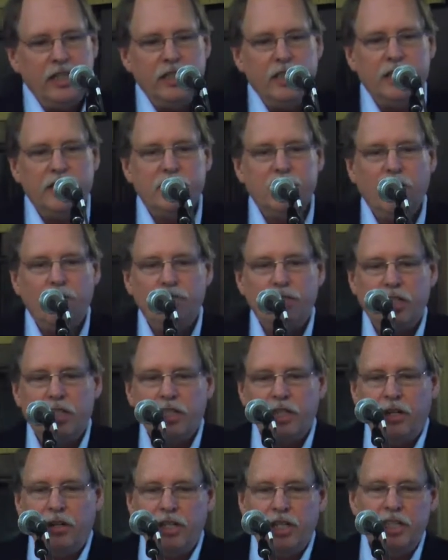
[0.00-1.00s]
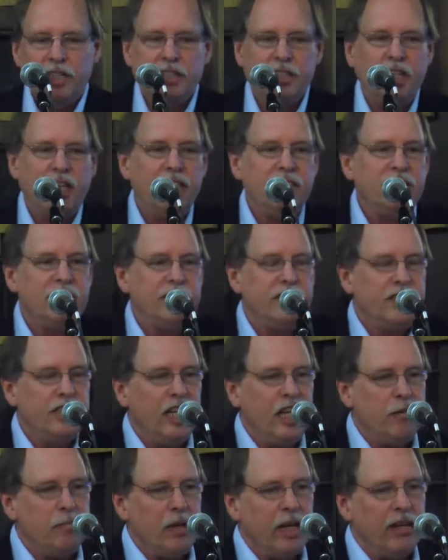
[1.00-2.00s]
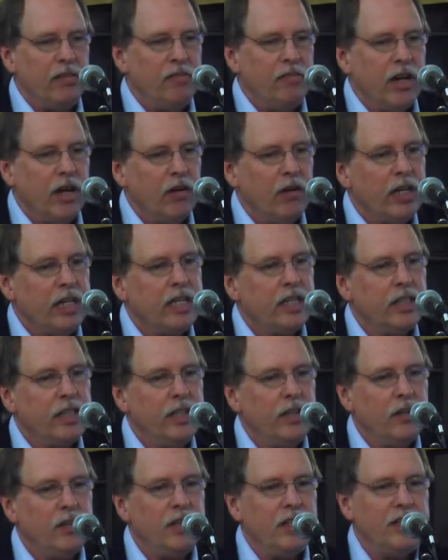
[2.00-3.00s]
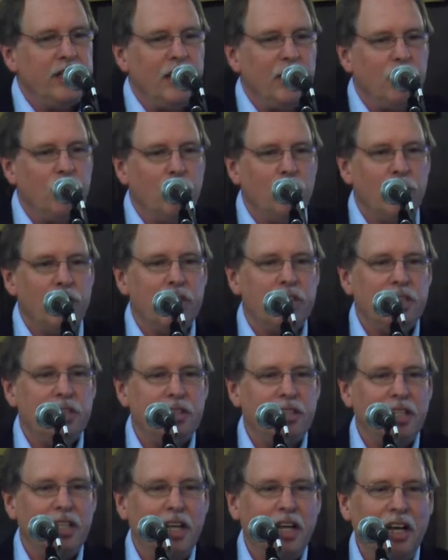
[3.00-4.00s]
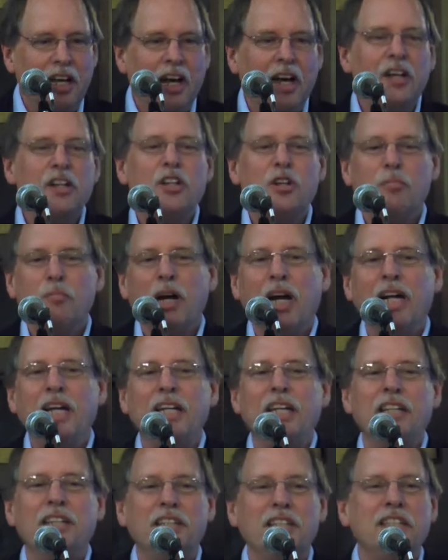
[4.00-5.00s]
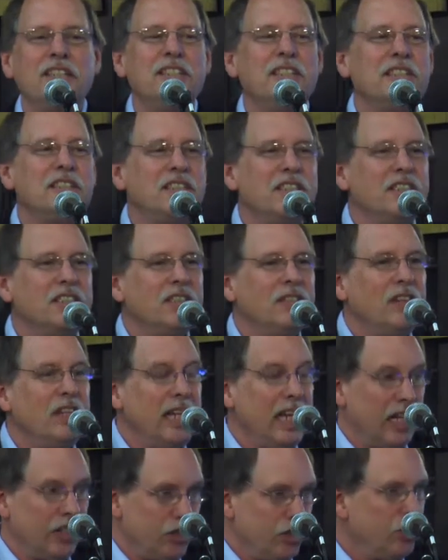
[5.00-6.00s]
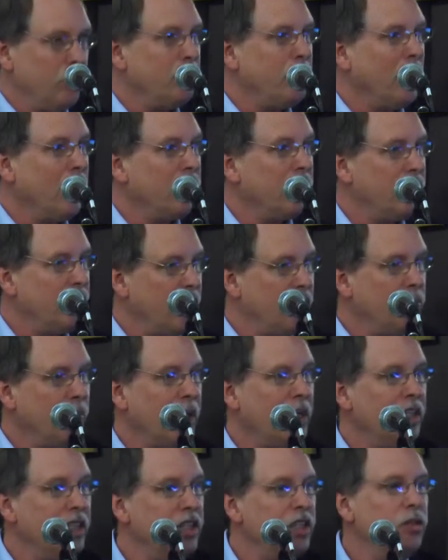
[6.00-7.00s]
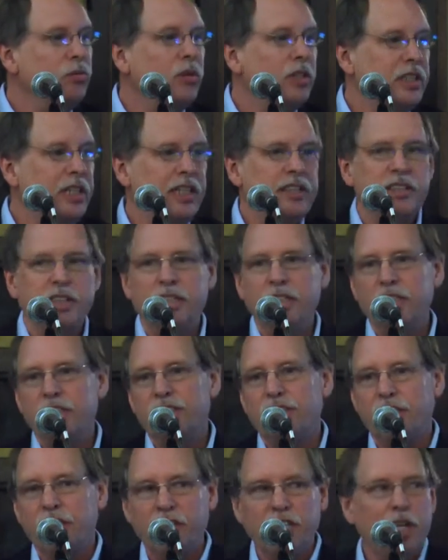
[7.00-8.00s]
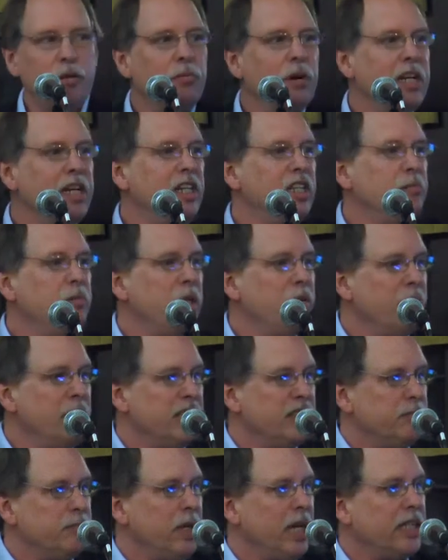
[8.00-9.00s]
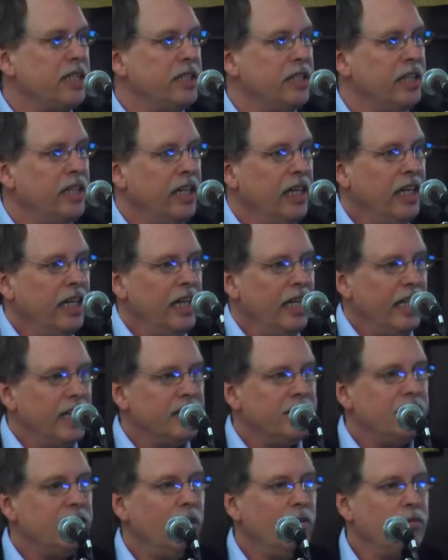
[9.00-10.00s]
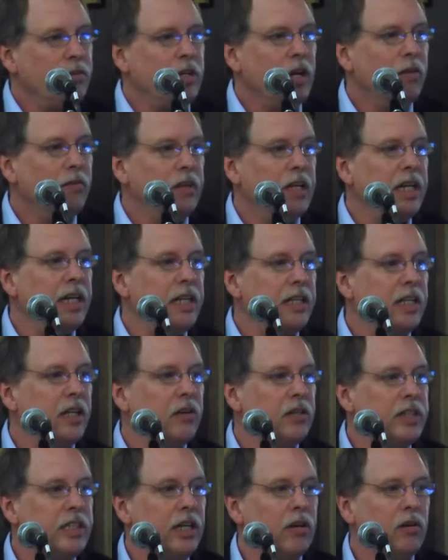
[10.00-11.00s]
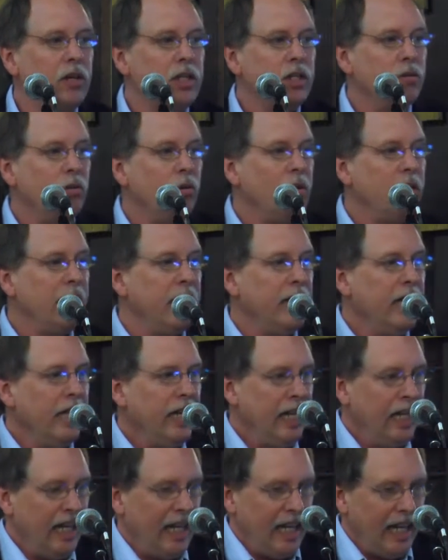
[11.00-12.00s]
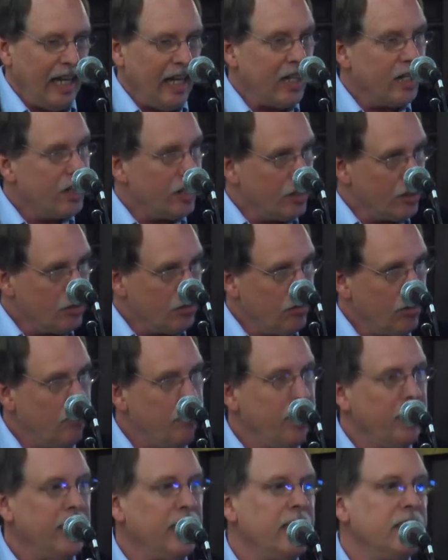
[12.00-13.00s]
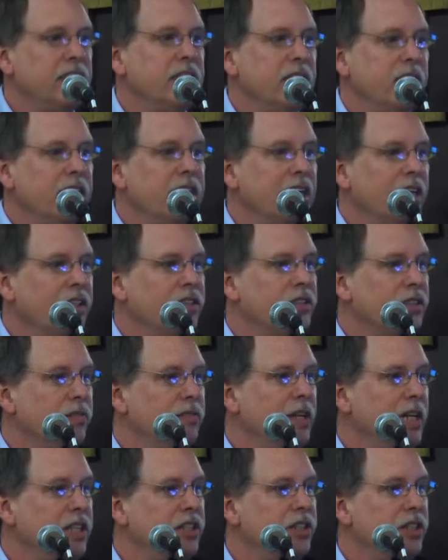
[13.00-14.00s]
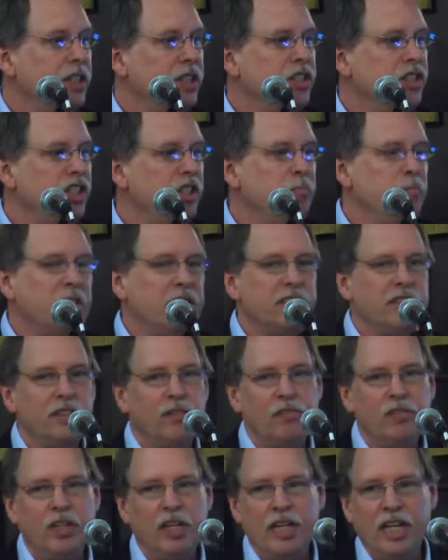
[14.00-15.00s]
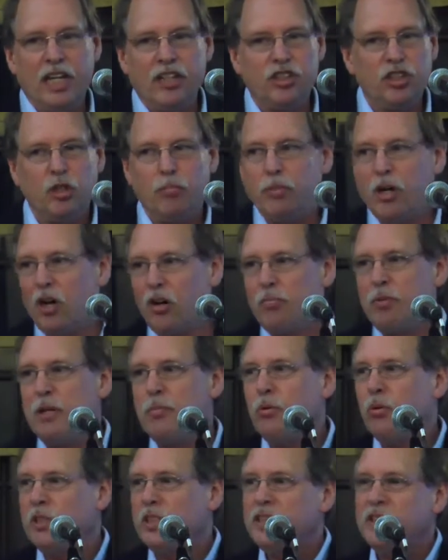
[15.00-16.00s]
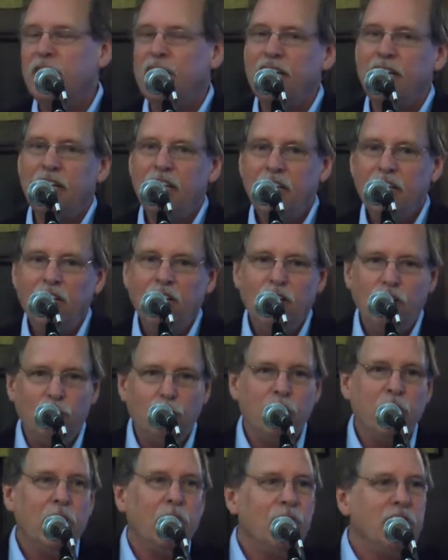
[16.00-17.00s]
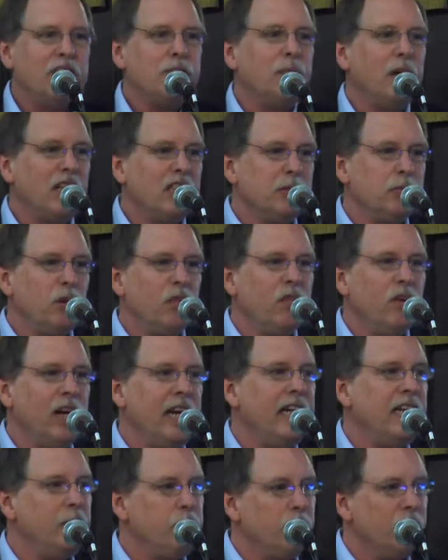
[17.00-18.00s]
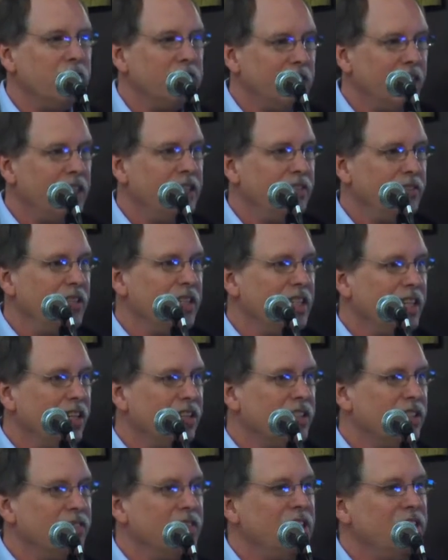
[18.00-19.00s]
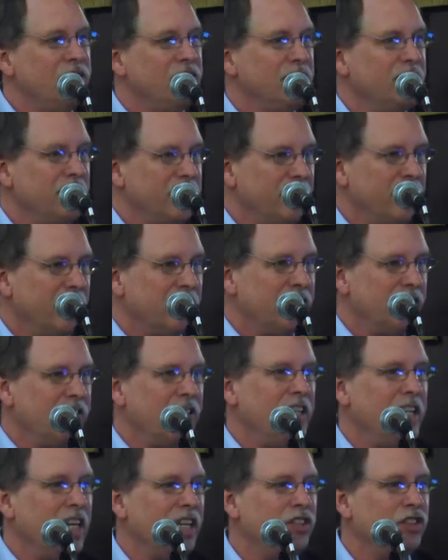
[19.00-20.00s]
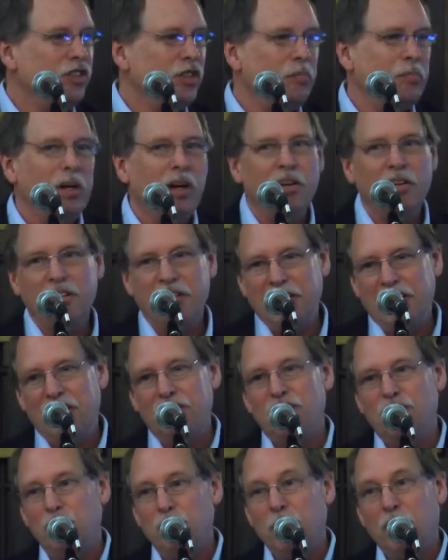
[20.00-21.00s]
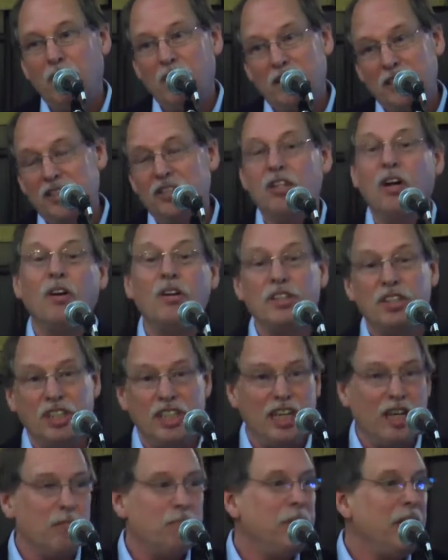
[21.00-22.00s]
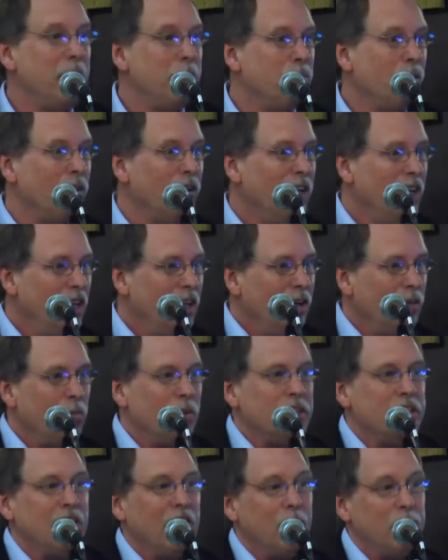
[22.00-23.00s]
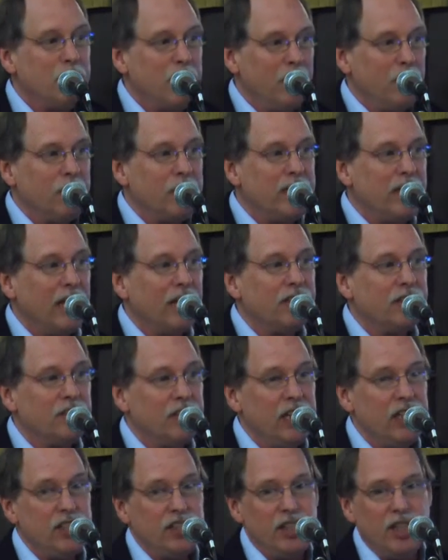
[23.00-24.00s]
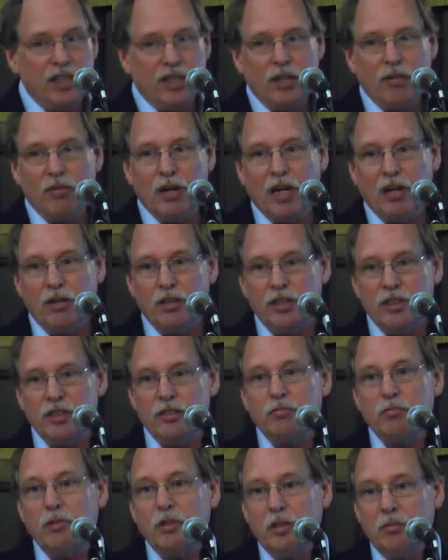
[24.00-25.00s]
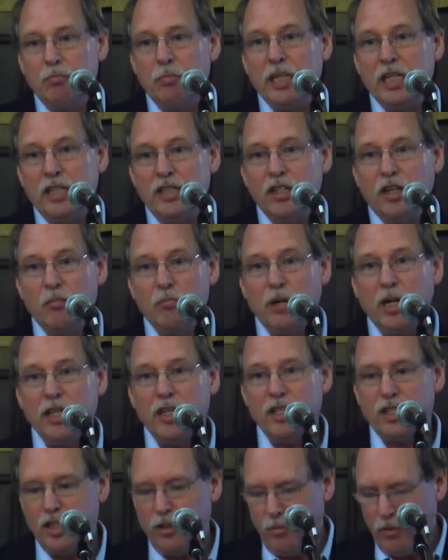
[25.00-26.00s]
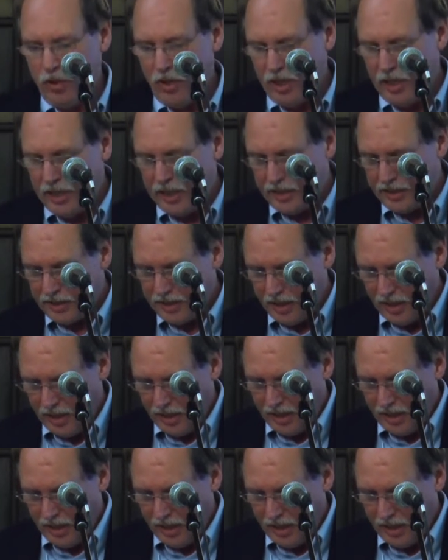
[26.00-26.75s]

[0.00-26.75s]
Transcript: self declared it as an ICCA, made very clear that they weren't uh, undermining the existence of the national park, that they wanted a dual designation. They wanted to be respected as self governing their territory and contributing to the conservation achievements of the national park. People would say we are responsible for 80% of the conservation success of the national park. The national park is largely on paper. What's happening with conservation on the ground is being done by the communities.